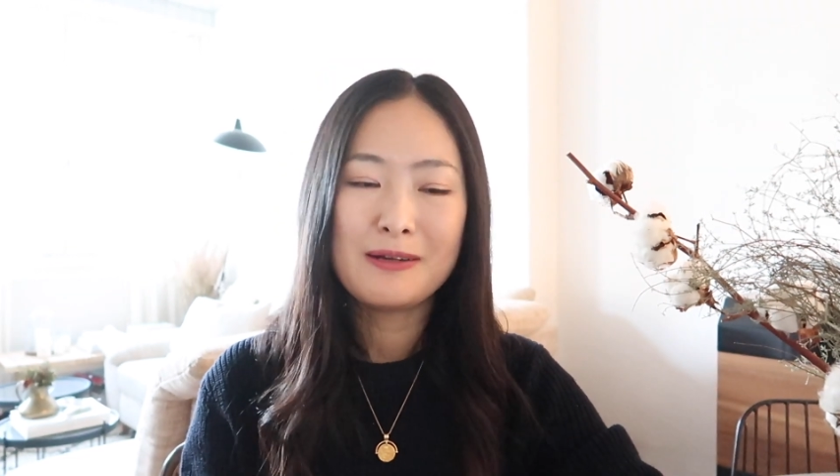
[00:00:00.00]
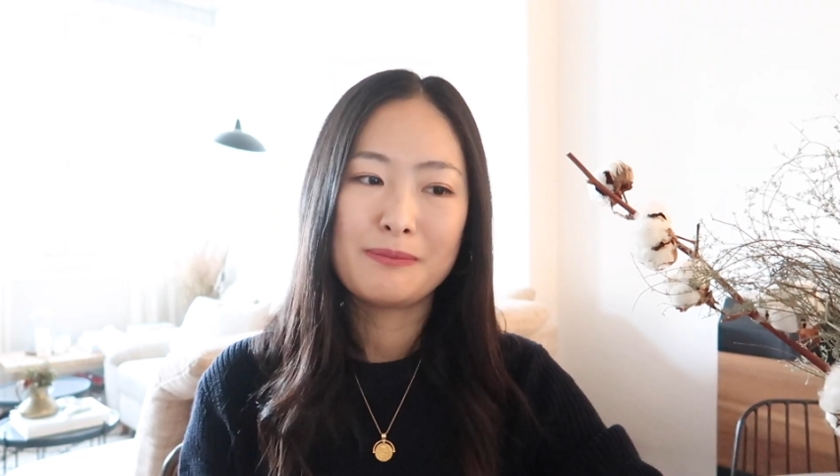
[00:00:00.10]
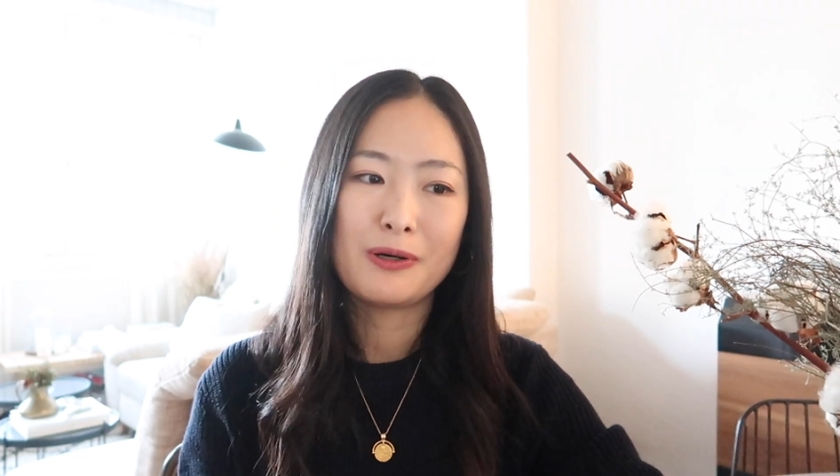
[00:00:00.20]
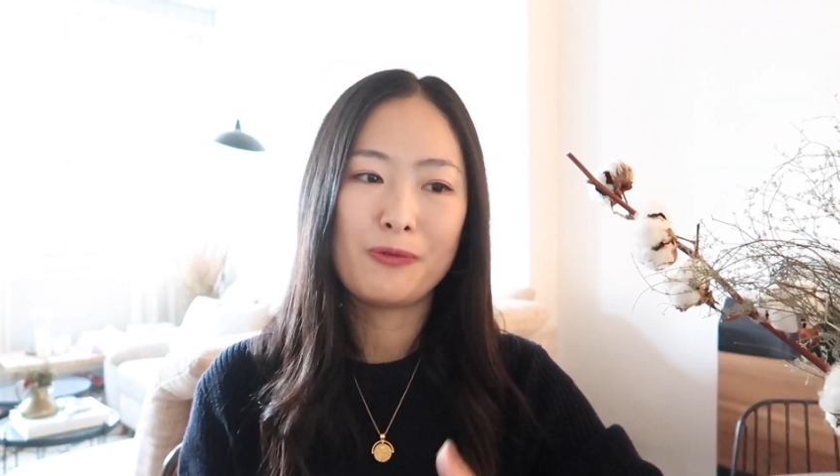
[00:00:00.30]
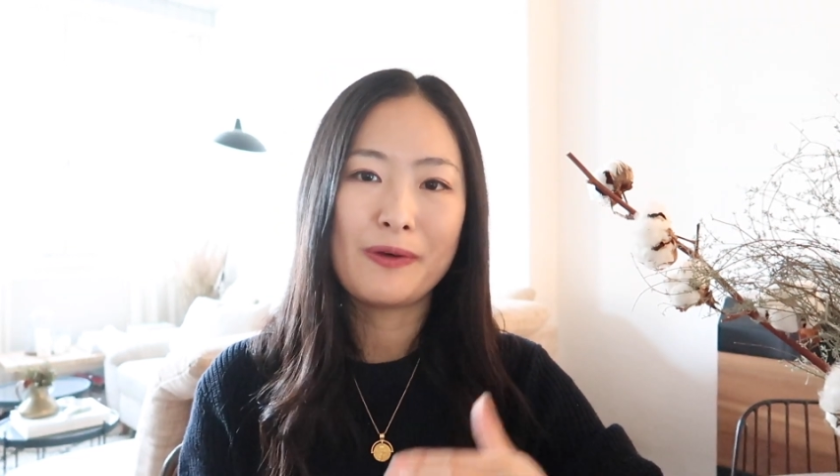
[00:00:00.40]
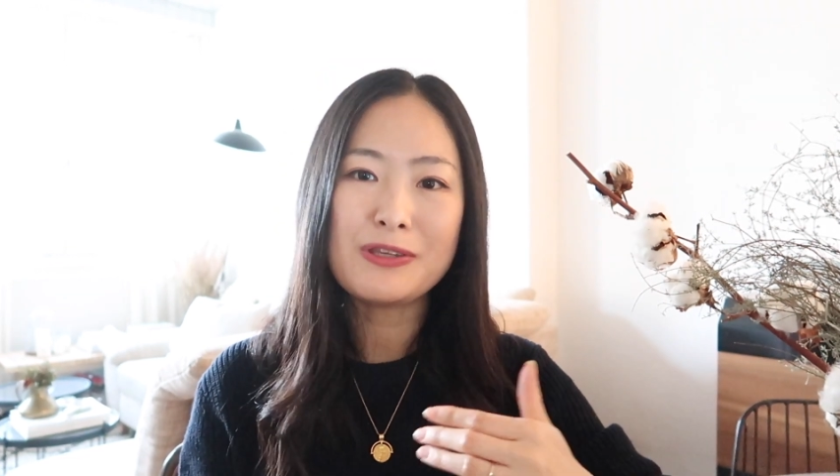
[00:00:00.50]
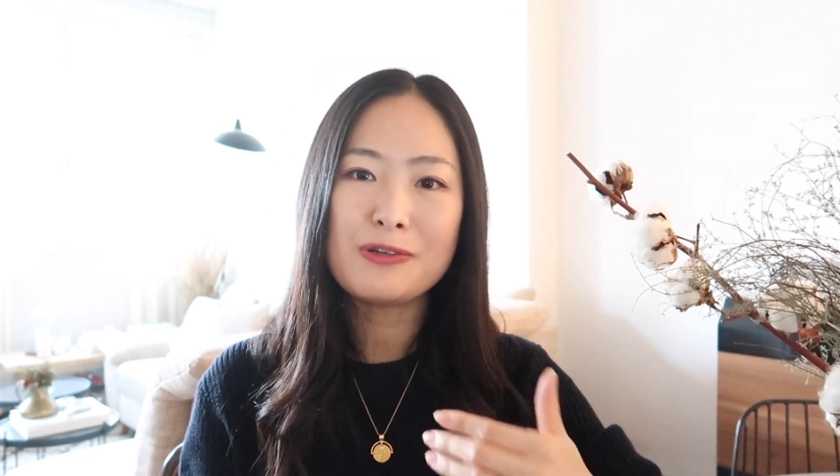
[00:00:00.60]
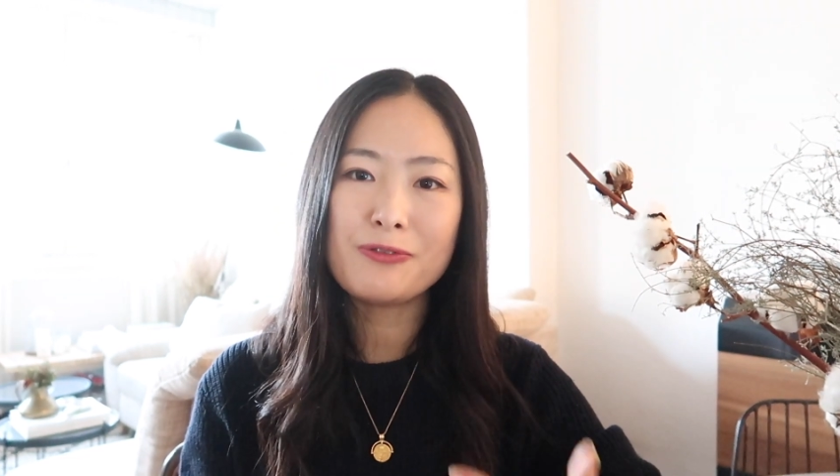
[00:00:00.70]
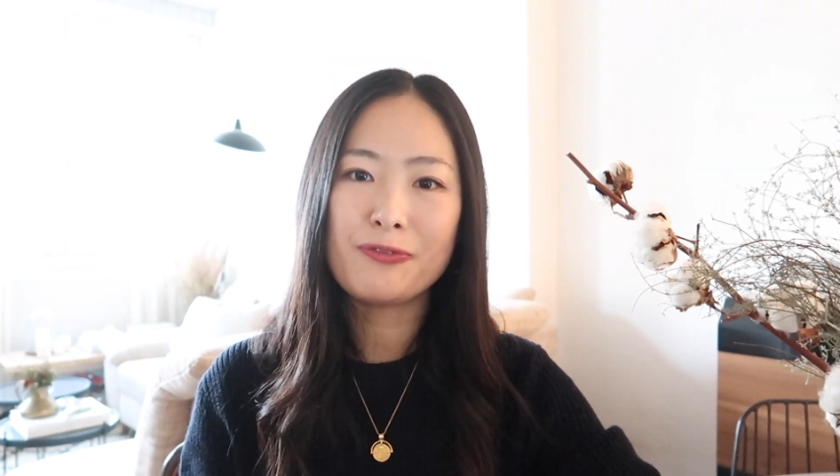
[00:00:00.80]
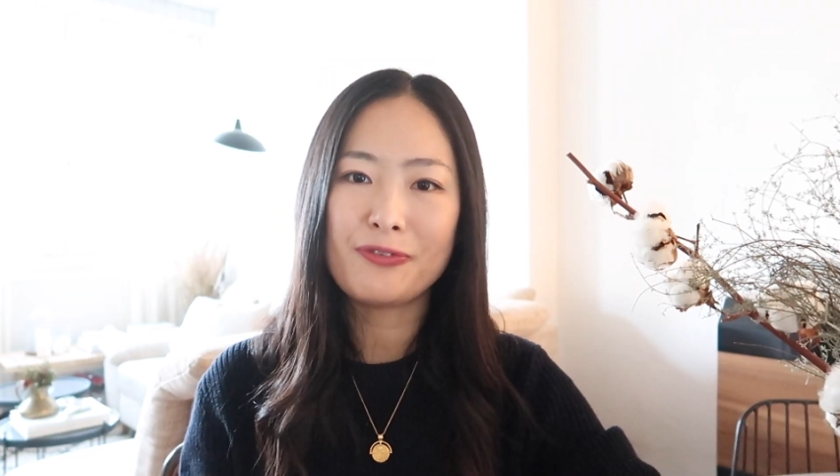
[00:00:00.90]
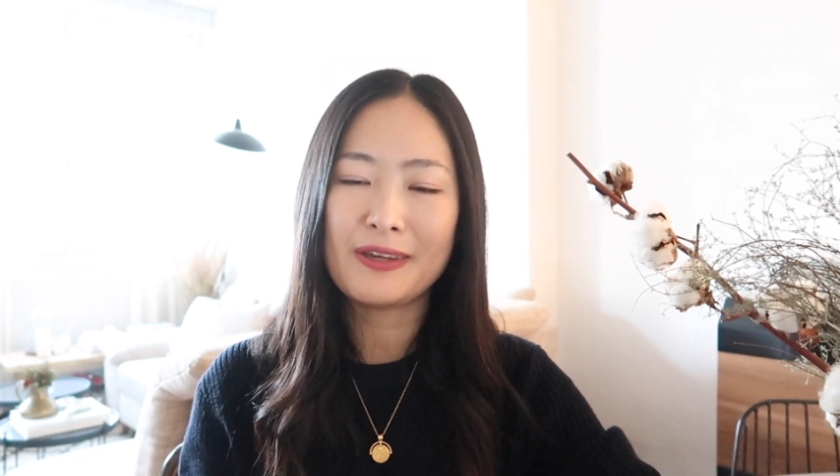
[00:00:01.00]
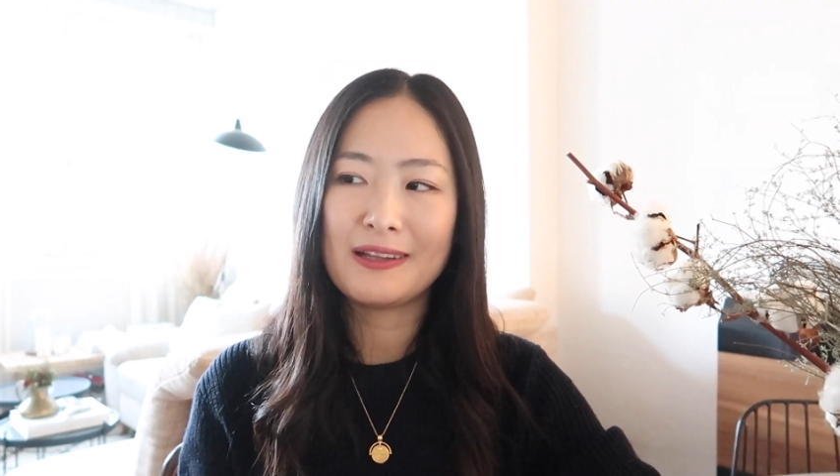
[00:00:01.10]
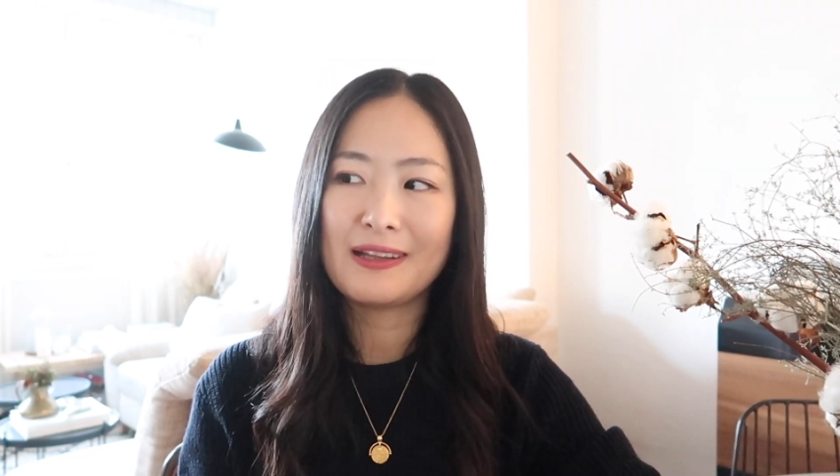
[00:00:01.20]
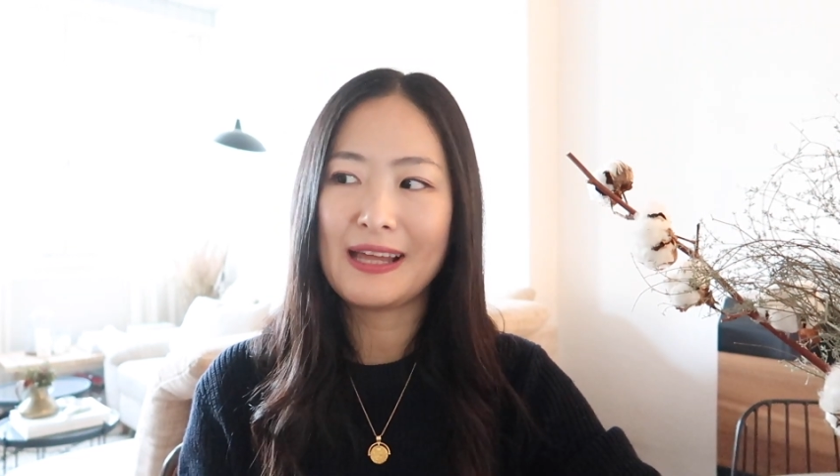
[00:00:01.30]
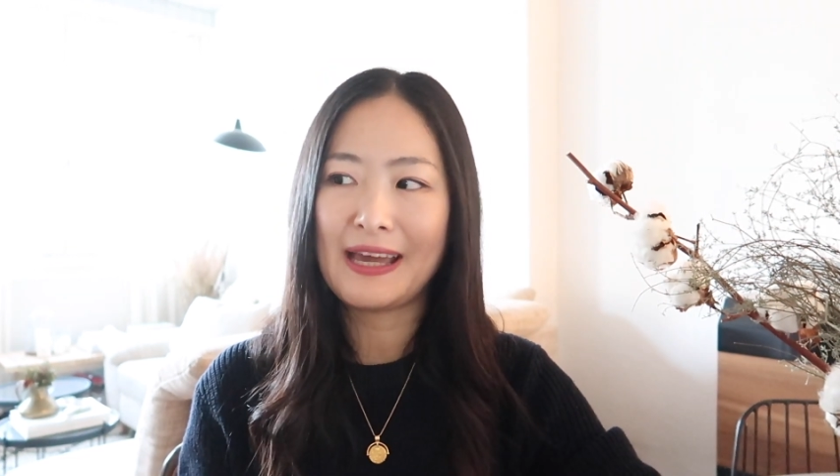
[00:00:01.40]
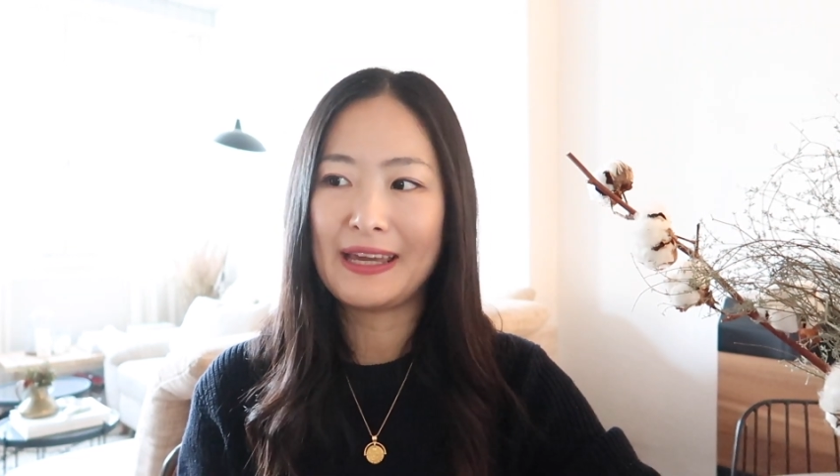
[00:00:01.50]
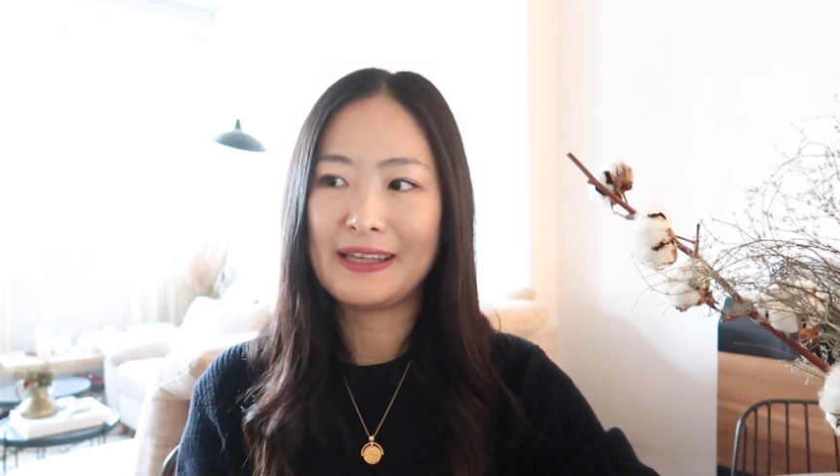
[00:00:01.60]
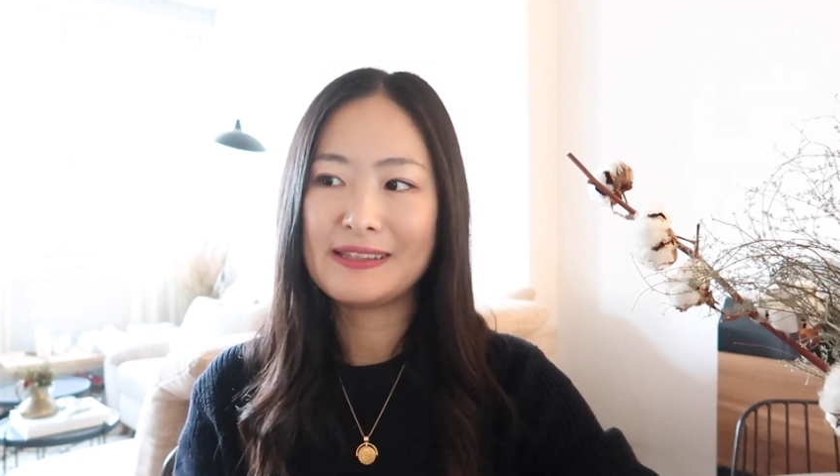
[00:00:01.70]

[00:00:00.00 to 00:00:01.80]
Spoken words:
but when you feel a